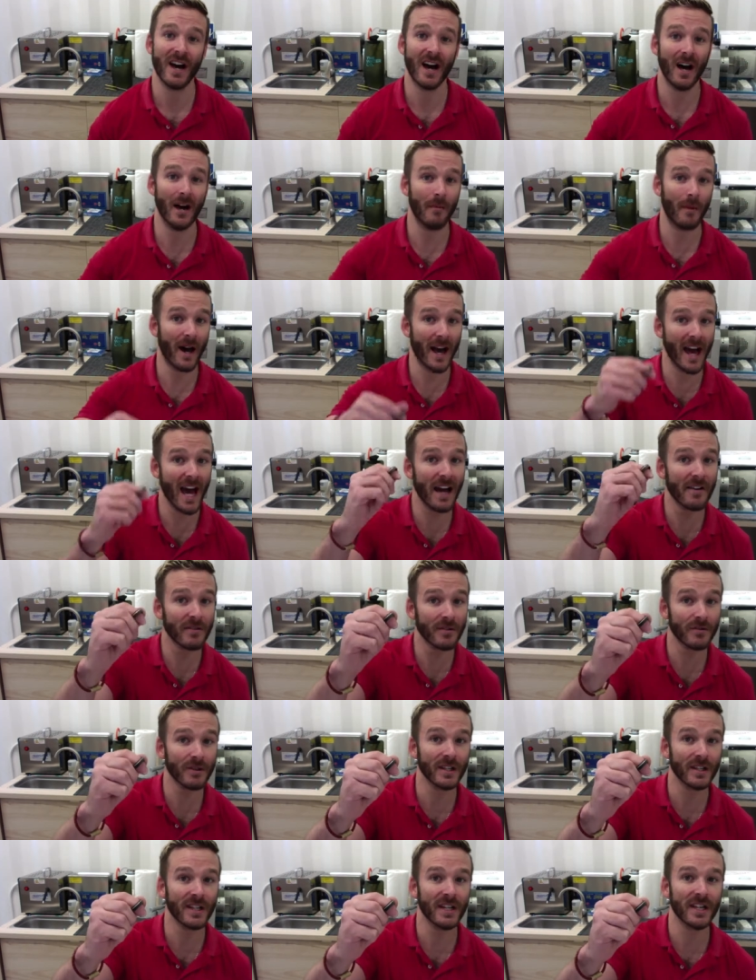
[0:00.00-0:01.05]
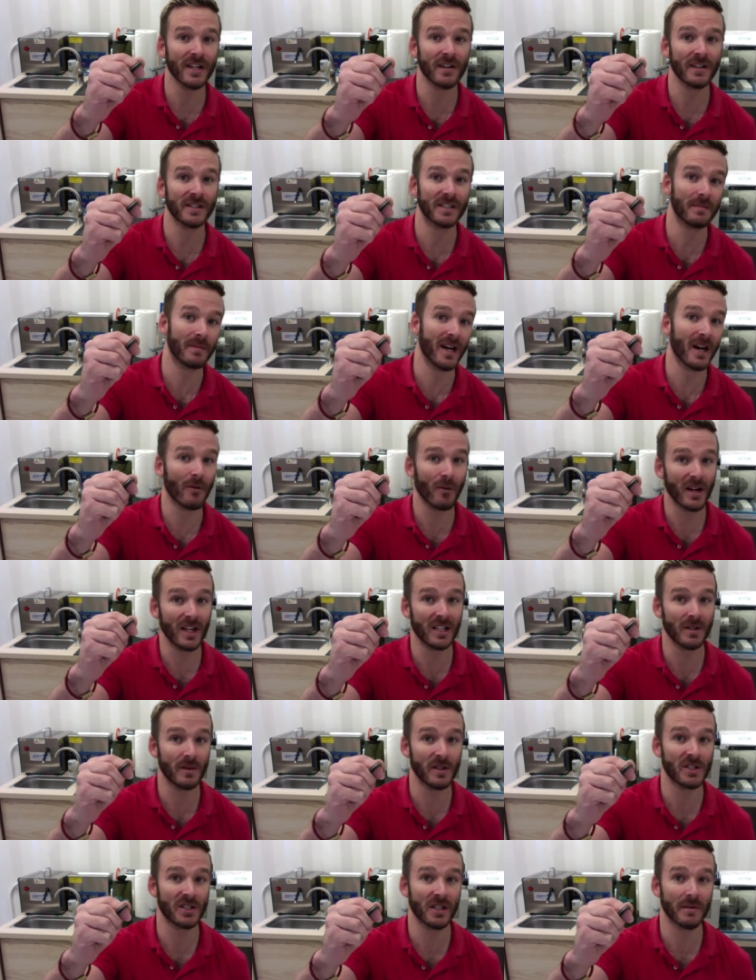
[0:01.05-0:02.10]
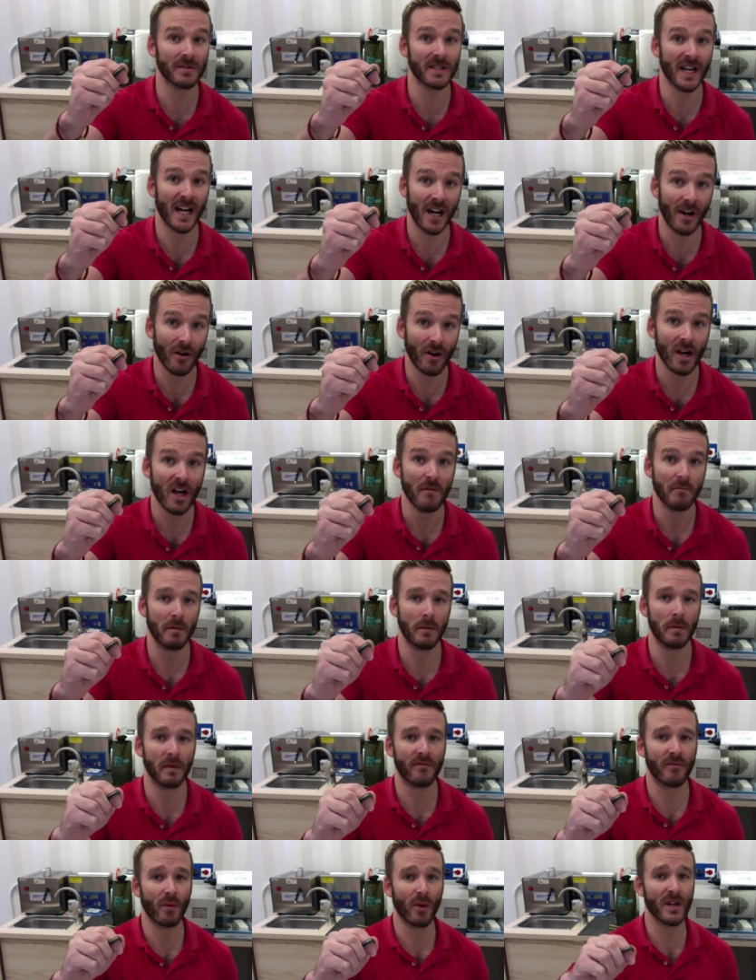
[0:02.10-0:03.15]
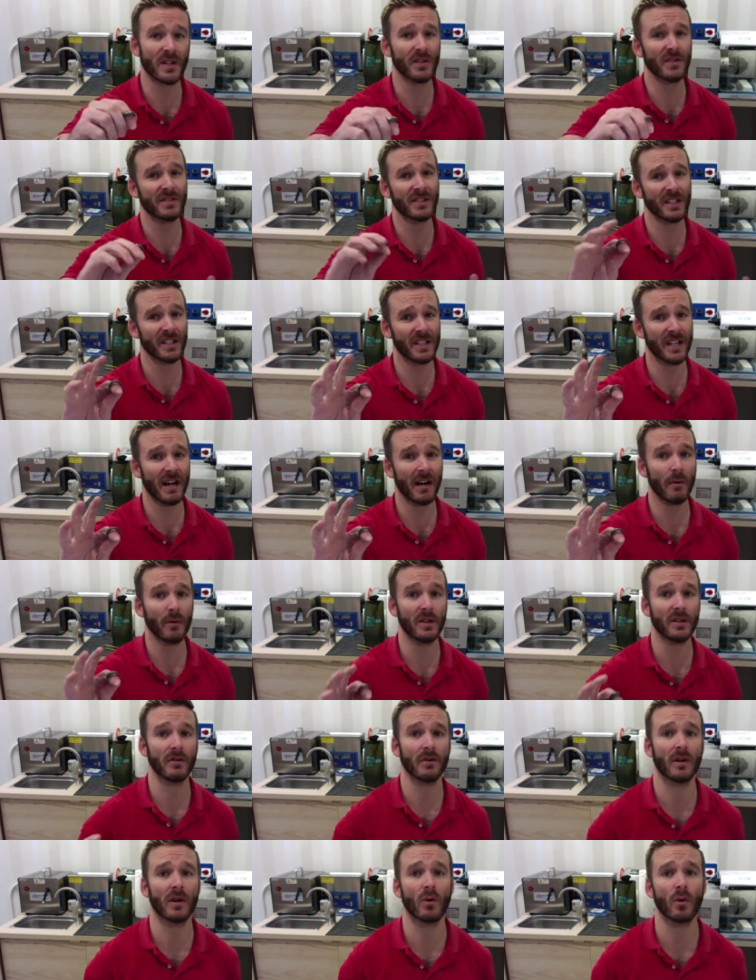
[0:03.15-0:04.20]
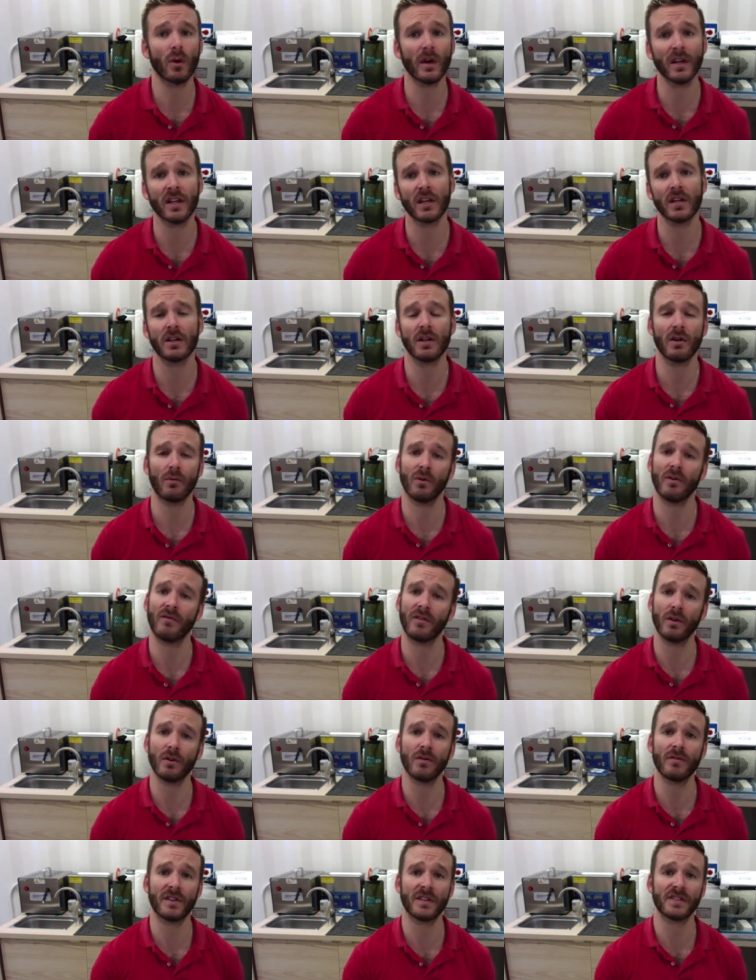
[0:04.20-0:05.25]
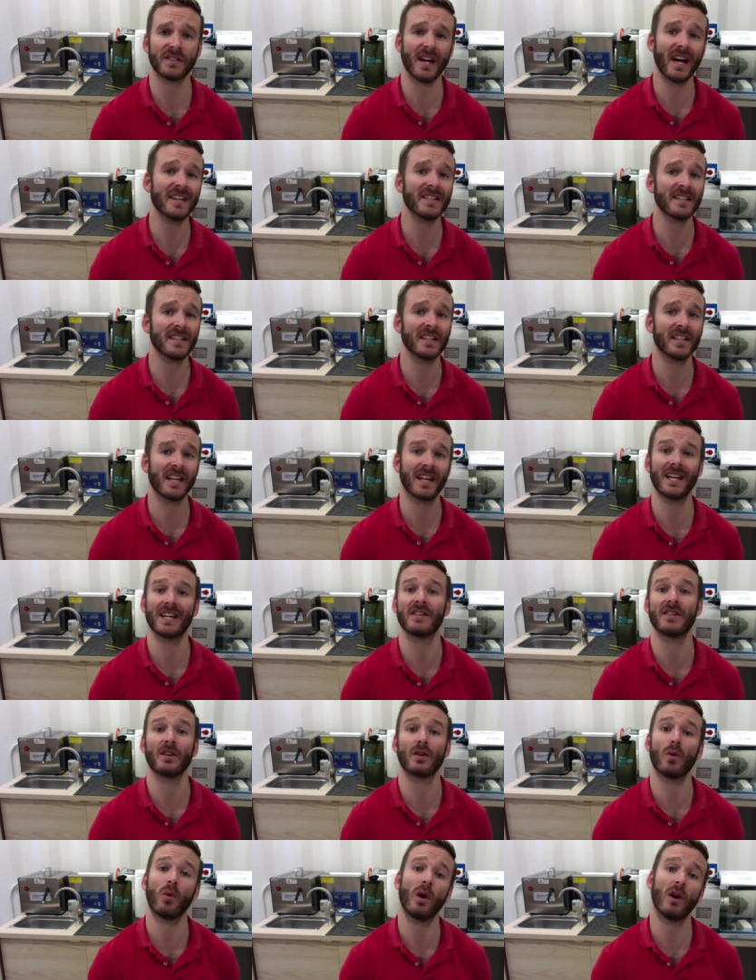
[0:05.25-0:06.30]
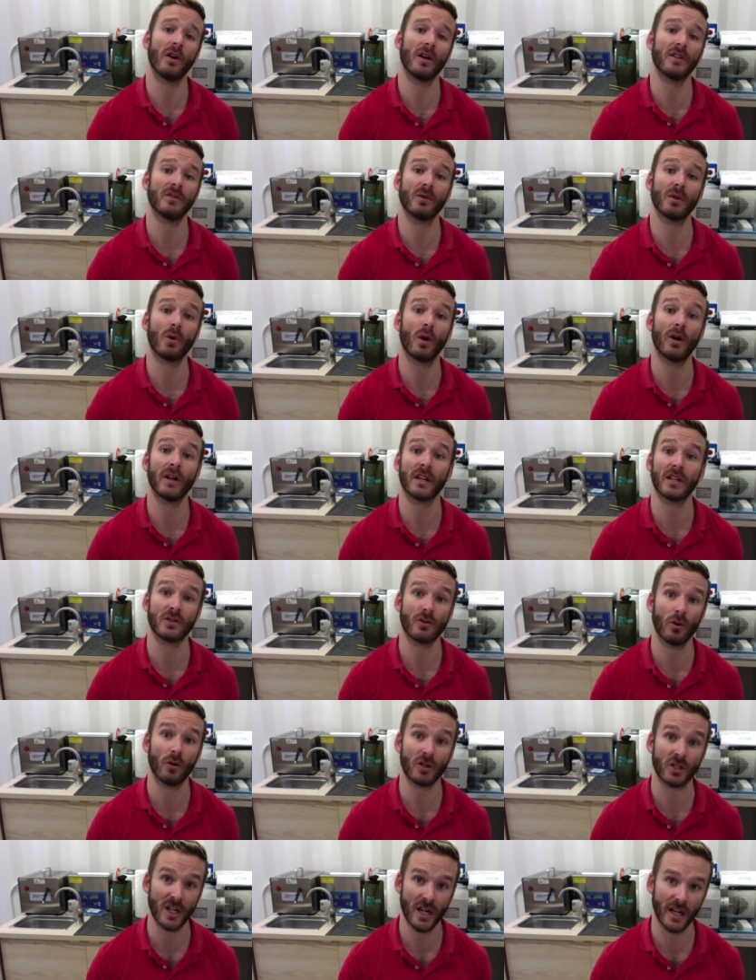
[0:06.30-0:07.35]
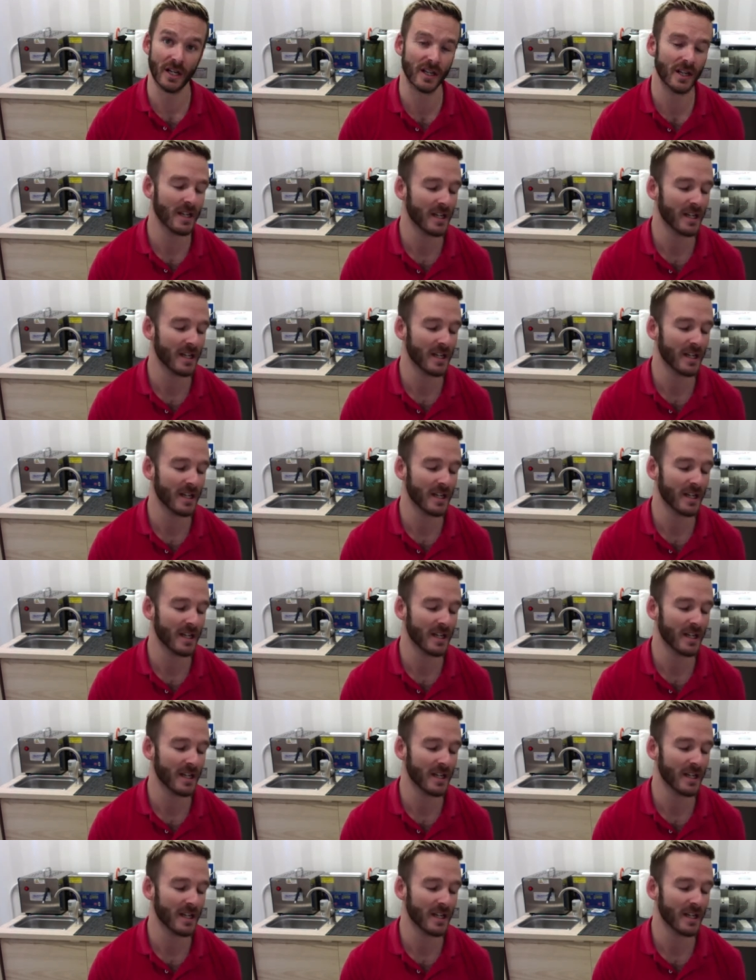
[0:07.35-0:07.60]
I have your ring here and it's about ready to be shipped out, but before I do send it out I want to do a quick review of the sizing and do a quality control check.